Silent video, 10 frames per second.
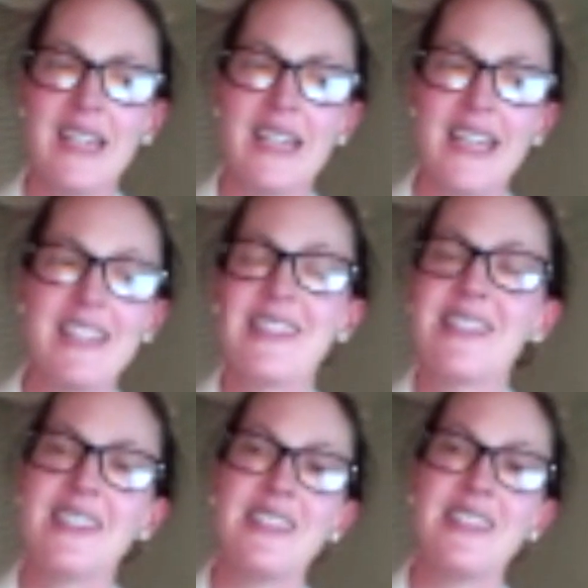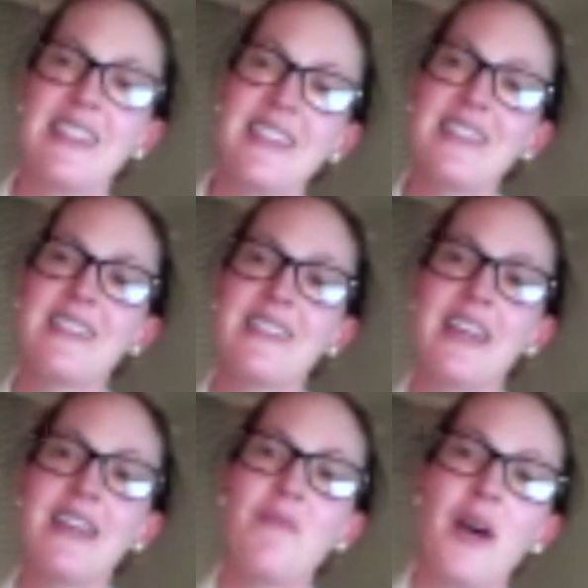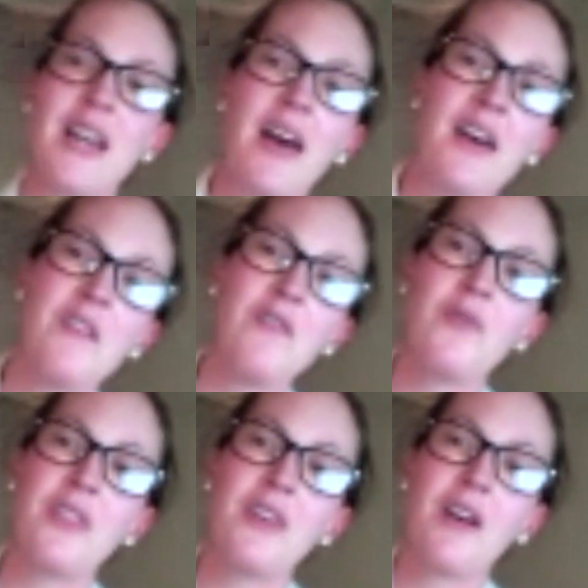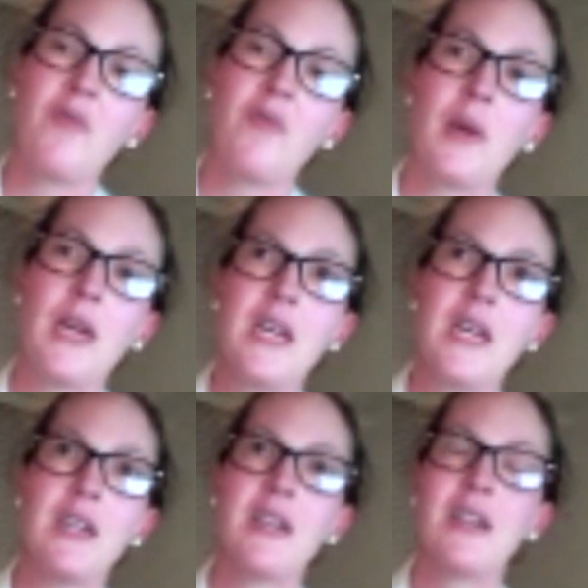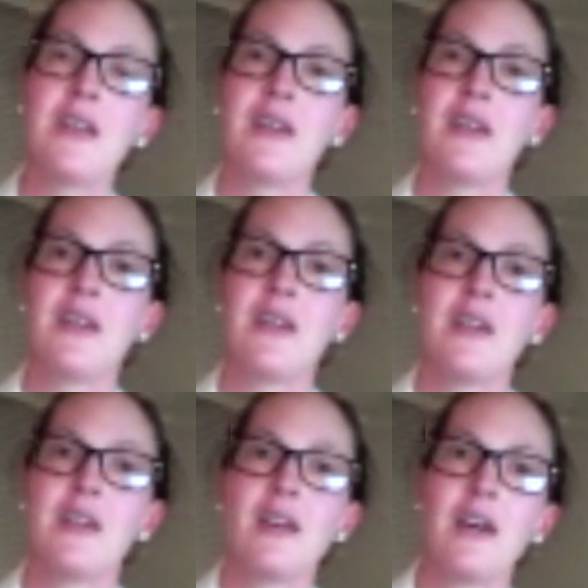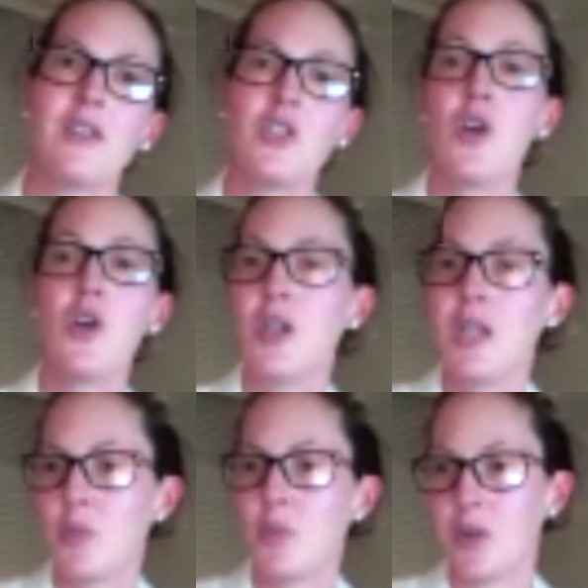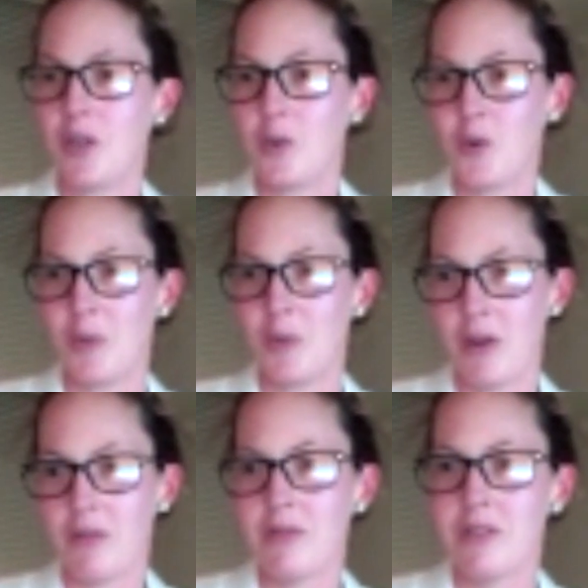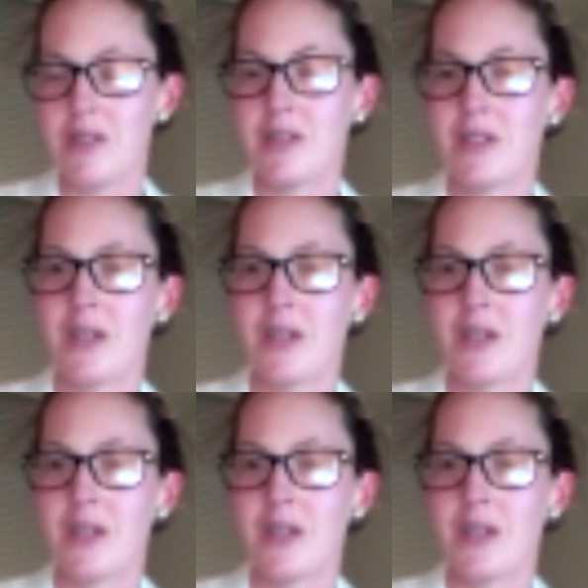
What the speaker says: instances in my life that have been a turning point almost.